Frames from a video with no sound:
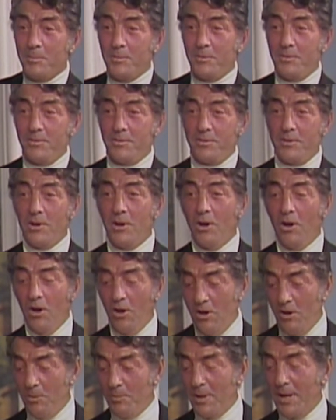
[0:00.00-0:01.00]
of
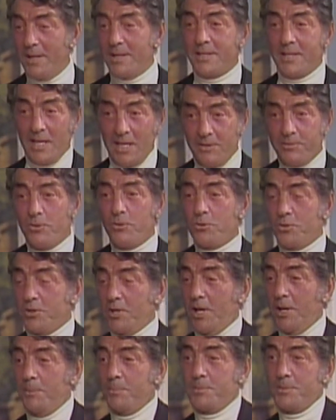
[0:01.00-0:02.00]
all my telephone
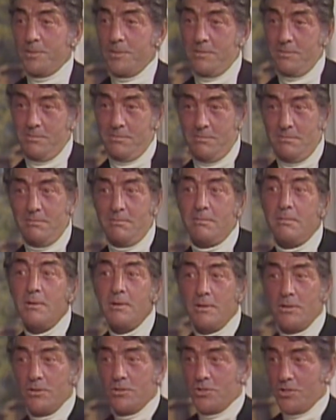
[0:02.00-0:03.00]
tapes.
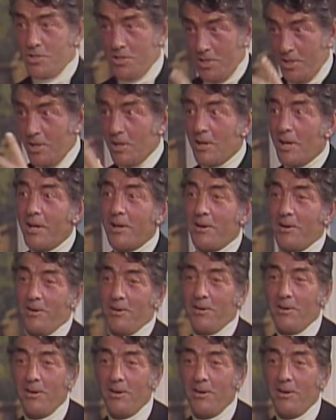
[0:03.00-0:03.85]
See you later.